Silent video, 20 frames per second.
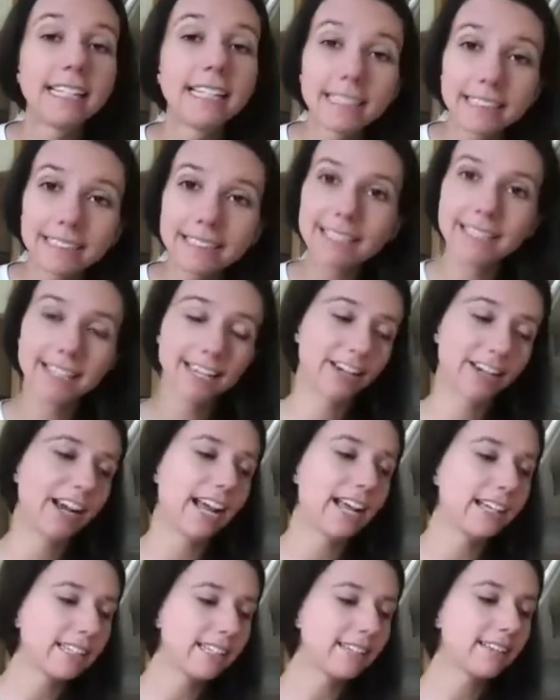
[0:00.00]
Is there
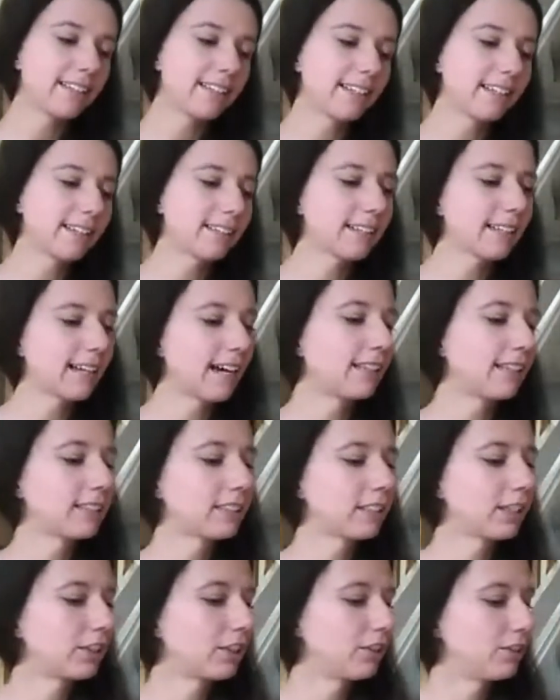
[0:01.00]
anything in the
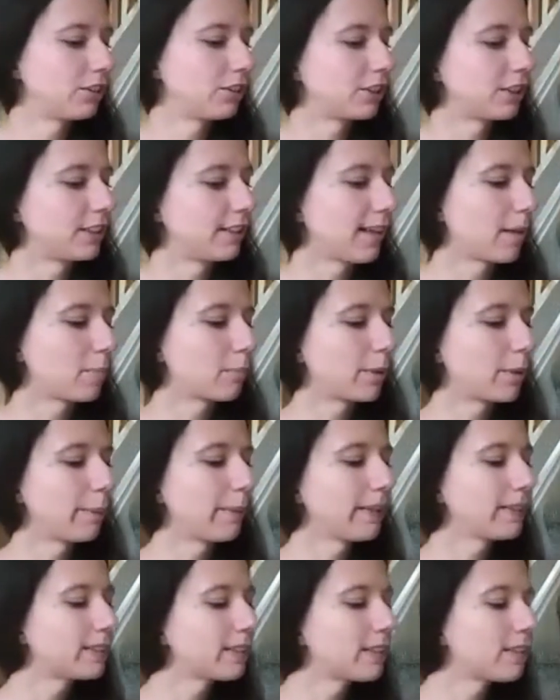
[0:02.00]
Constitution that
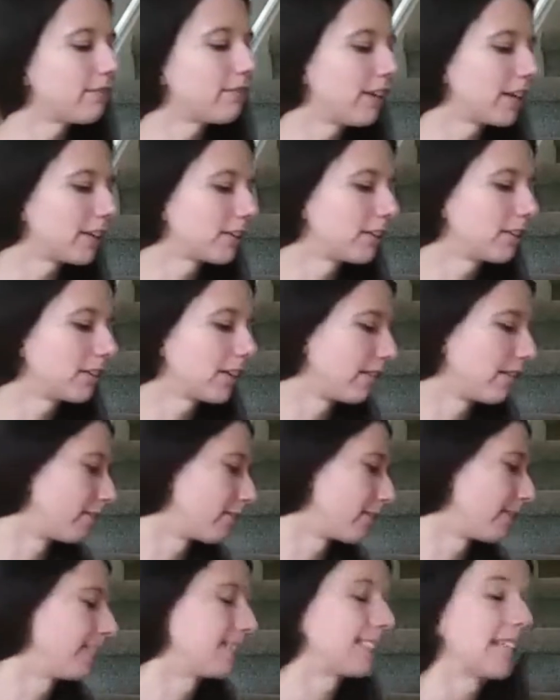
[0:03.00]
permits the federal
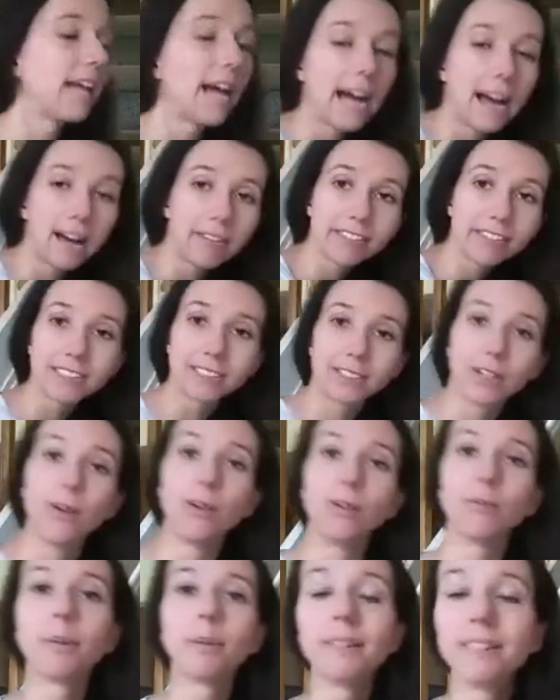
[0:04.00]
government to have its
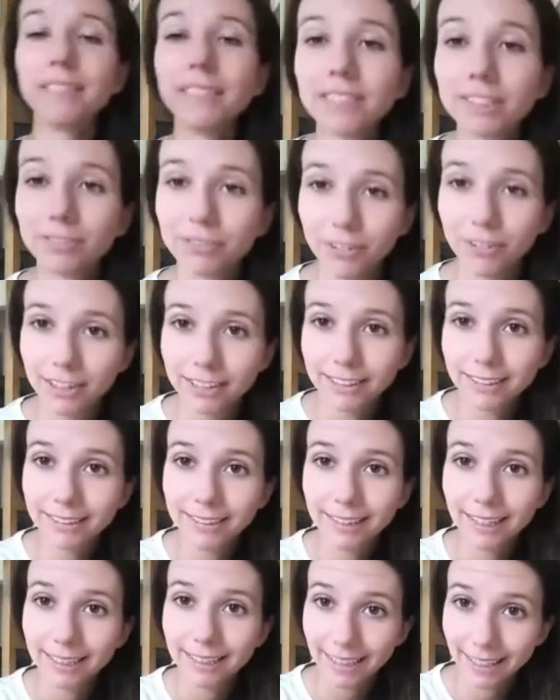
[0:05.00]
own police force?
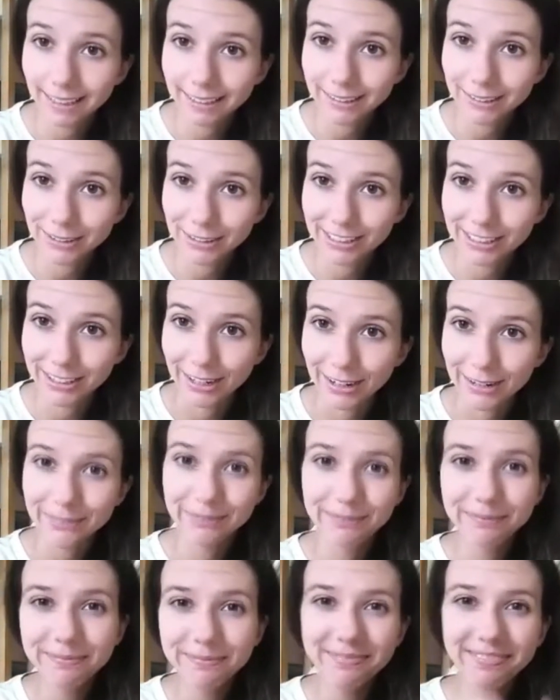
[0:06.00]
Yes or
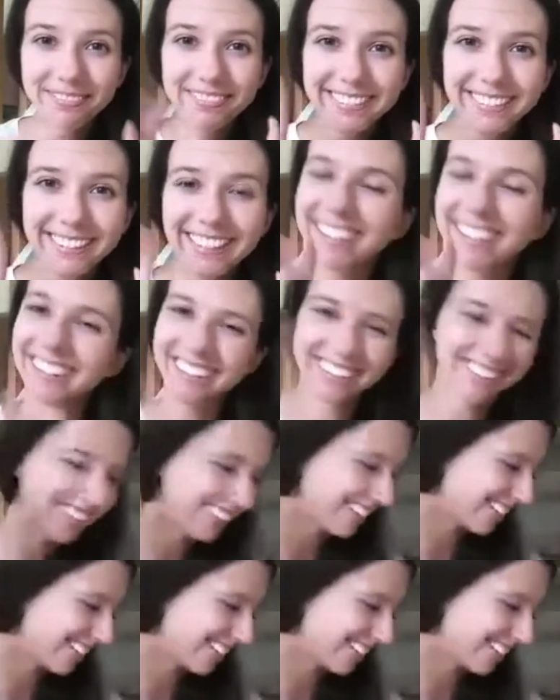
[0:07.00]
no? There you